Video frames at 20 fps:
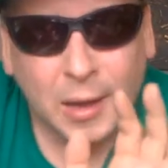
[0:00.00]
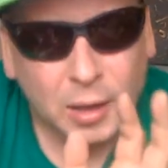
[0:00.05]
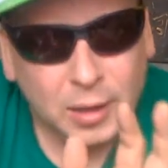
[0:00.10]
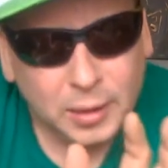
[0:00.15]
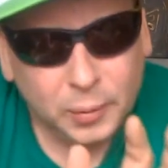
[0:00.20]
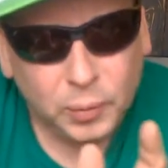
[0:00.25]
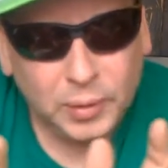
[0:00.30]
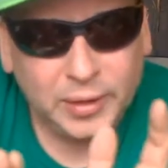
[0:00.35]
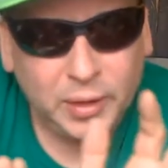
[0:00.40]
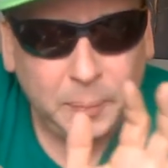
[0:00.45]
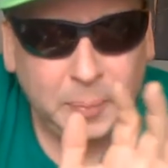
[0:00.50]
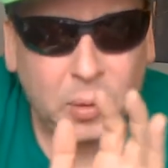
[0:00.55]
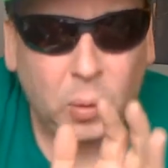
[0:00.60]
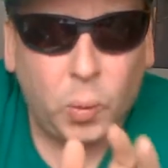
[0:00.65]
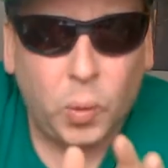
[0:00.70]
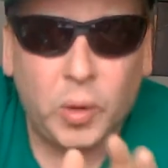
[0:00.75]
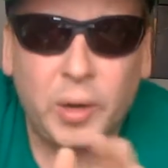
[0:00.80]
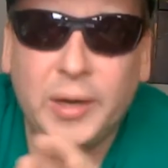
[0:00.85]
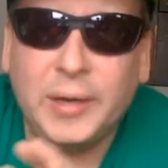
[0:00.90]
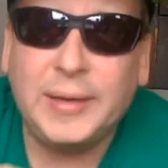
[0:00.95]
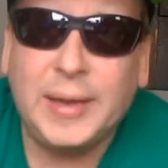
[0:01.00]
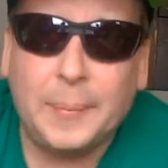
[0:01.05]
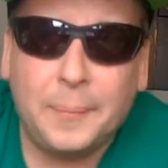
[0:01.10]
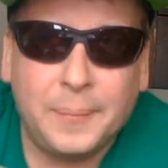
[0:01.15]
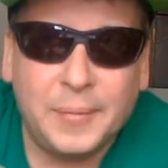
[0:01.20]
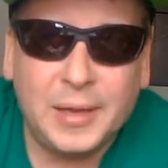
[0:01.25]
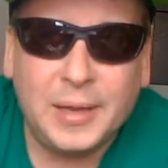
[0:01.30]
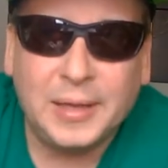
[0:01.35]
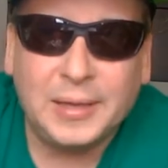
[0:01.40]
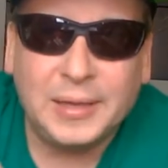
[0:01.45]
A little bit worried that
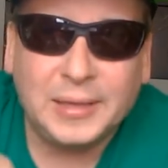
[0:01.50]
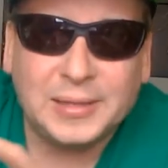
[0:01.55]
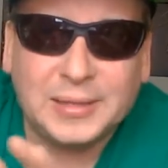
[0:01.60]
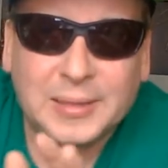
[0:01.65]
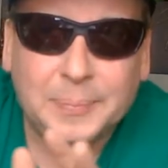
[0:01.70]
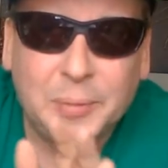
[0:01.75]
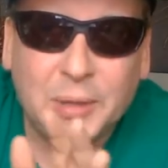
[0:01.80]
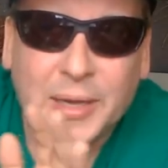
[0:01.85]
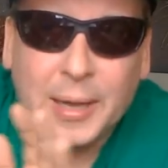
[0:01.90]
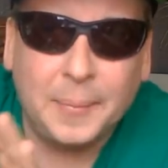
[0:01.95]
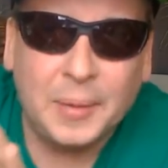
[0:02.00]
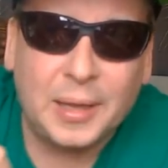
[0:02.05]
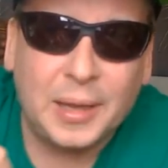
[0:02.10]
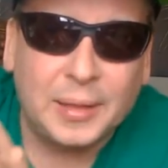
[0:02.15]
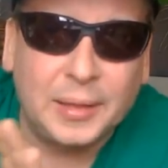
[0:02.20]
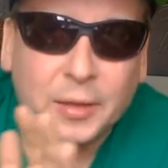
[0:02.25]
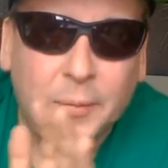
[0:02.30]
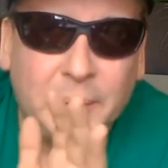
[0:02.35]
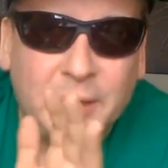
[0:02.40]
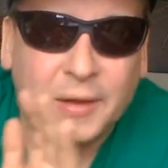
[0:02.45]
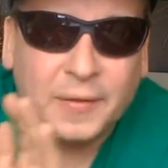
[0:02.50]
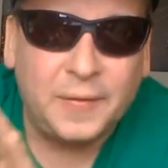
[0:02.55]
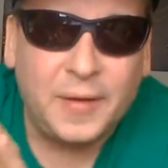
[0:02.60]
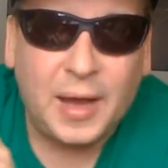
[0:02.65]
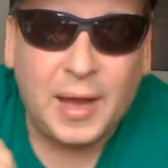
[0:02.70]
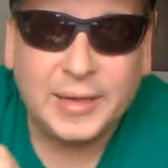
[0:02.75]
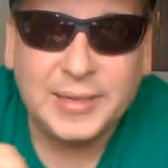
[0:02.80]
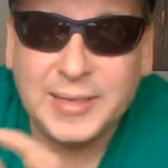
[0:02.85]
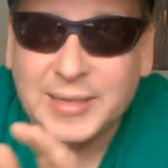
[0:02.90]
it's becoming a little bit of a